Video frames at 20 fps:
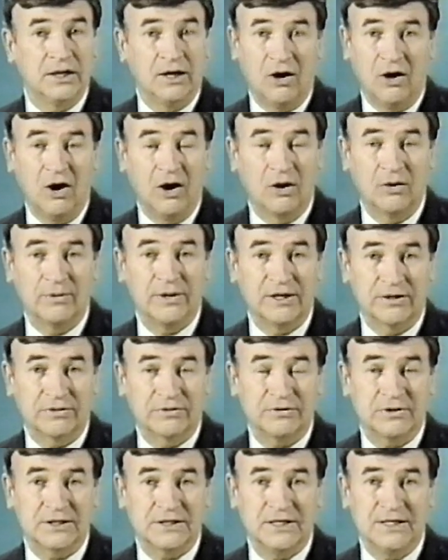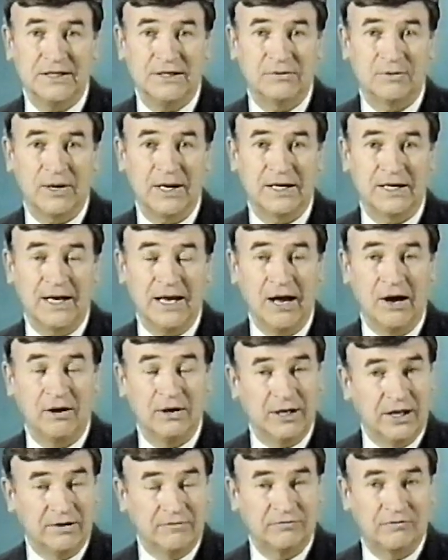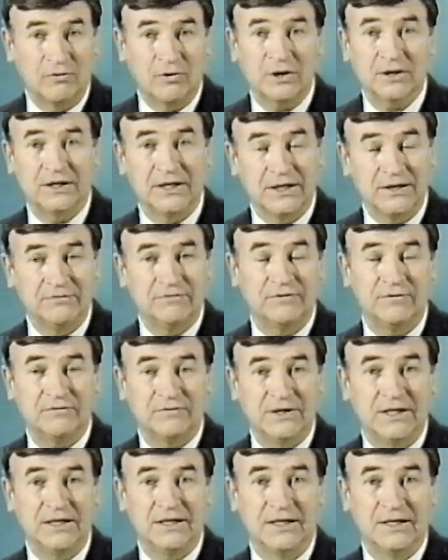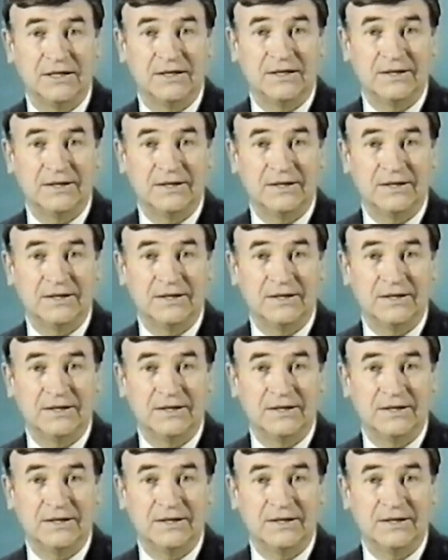all the way to 13 right now, and 14, 15,